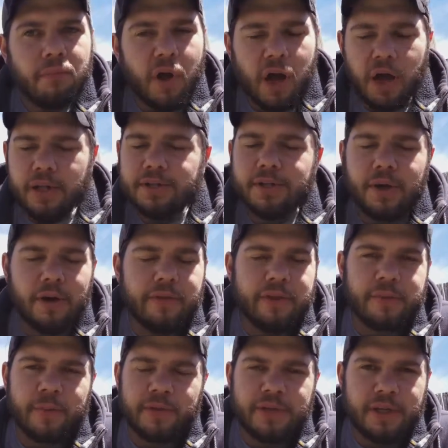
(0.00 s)
Odds are
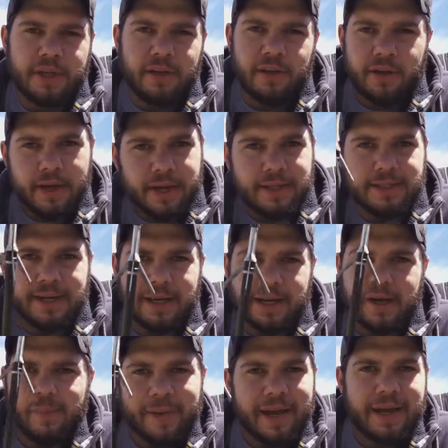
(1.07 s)
this particular head's not
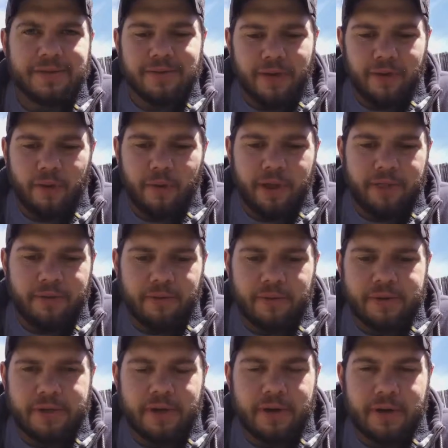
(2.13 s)
going to pass all the way through
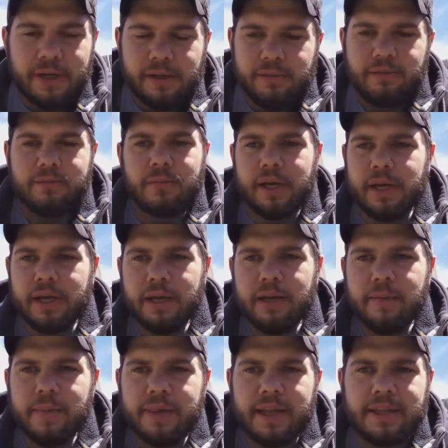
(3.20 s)
a turkey,
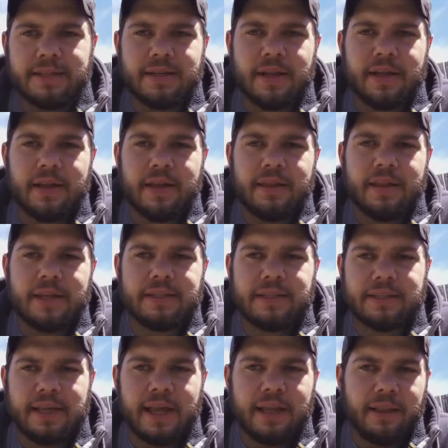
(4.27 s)
and that's
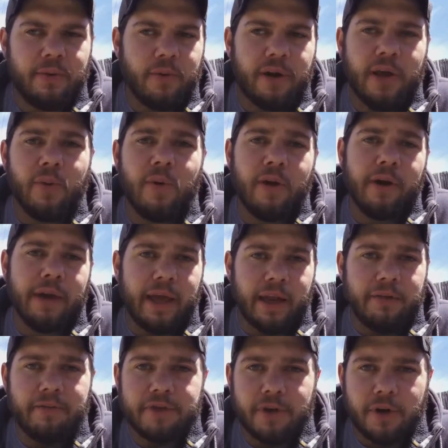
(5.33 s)
exactly what I want
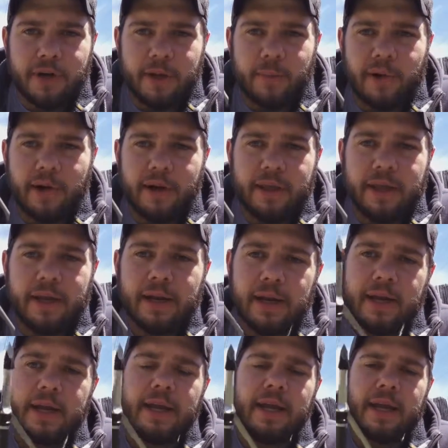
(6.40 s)
out of a turkey broadhead.
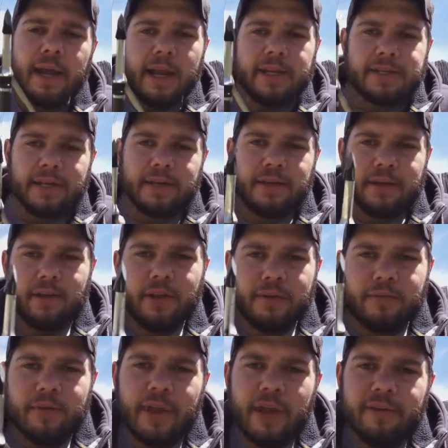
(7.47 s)
It's going to
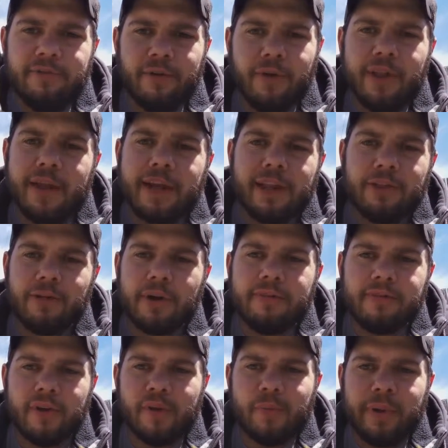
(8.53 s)
deliver that full 83
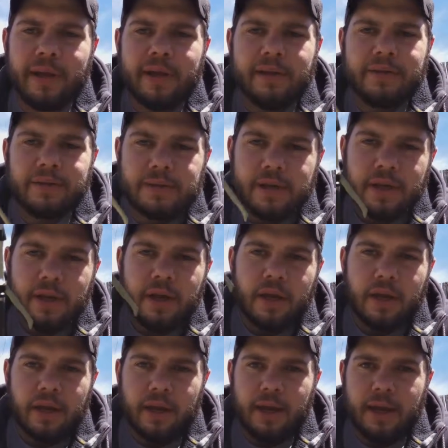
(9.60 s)
foot-pounds
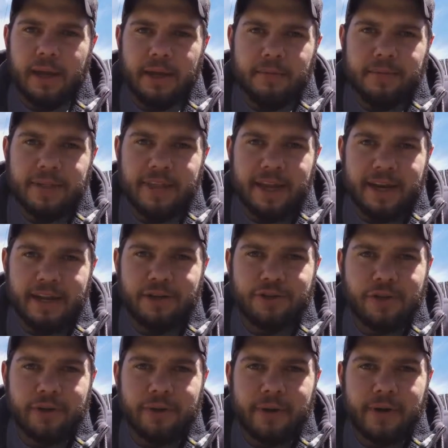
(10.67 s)
to that
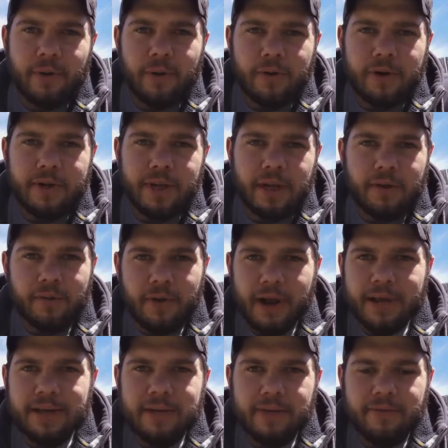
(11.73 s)
1.75 inch cut
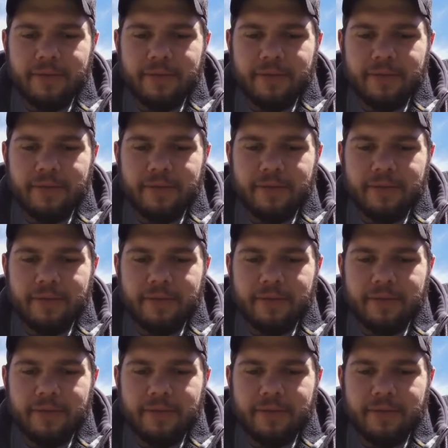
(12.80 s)
right to the